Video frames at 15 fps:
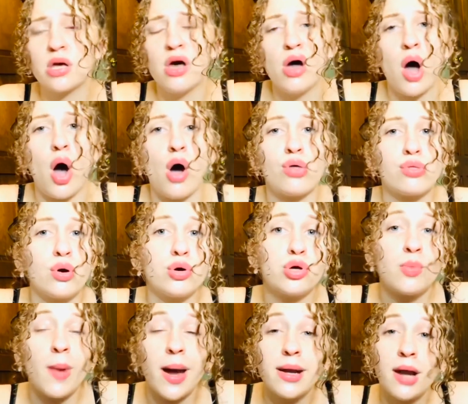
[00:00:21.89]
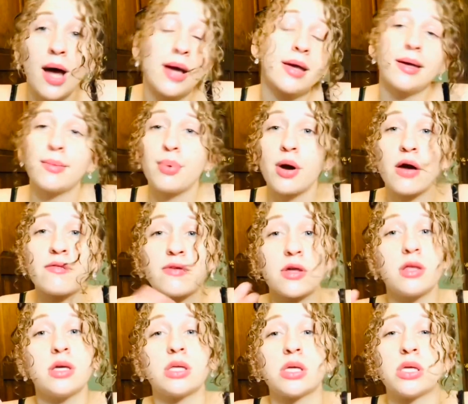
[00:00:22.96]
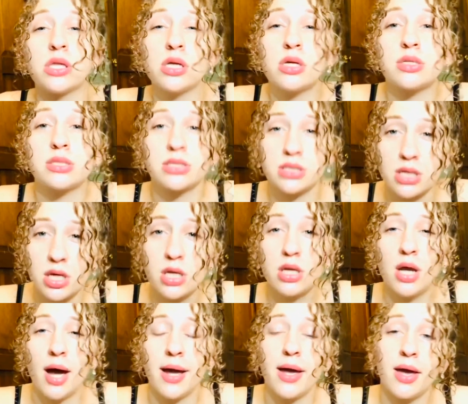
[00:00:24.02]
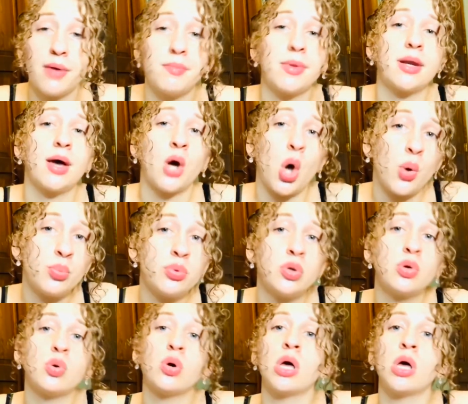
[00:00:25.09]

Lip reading: Although you might not get perfectly clear skin, I am going to help you